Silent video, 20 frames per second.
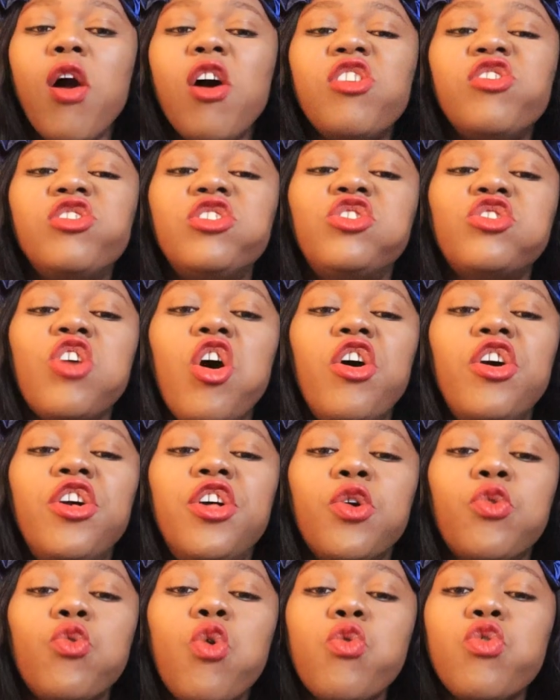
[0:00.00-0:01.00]
All this
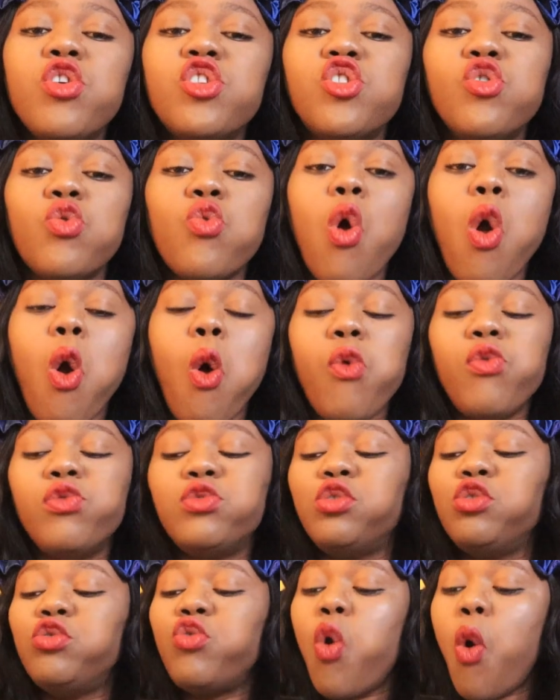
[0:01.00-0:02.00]
oil, we're going to work.
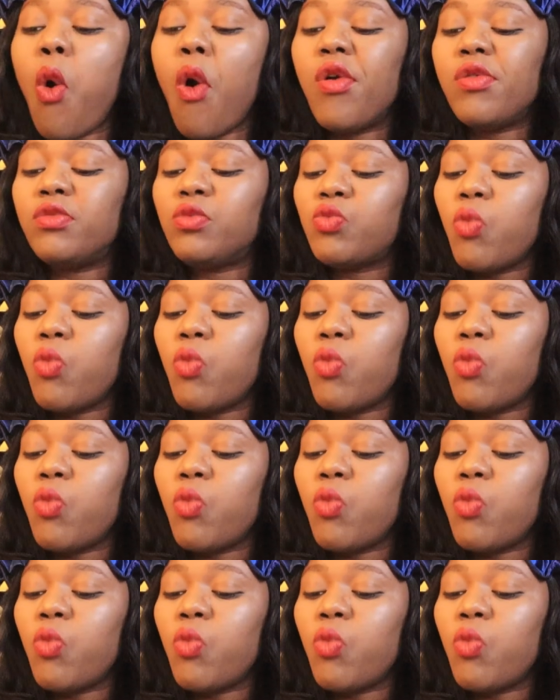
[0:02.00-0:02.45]
You know